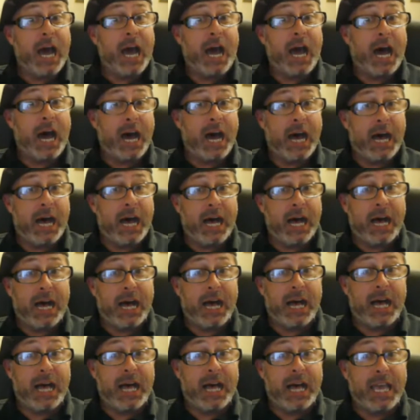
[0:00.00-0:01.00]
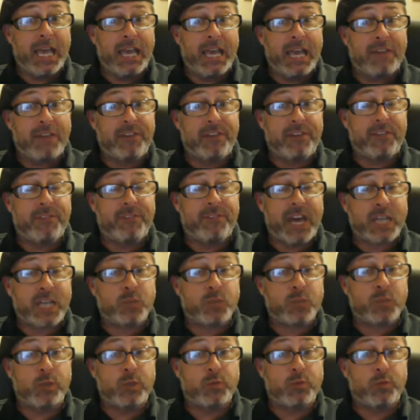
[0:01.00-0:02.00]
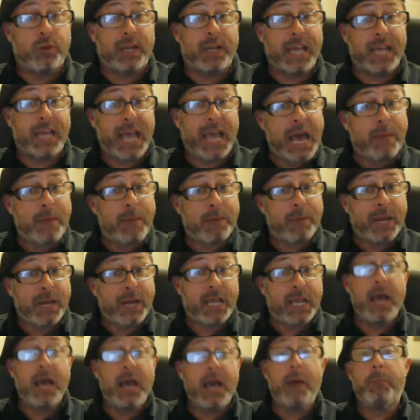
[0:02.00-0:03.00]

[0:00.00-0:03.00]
if that's what's really happening,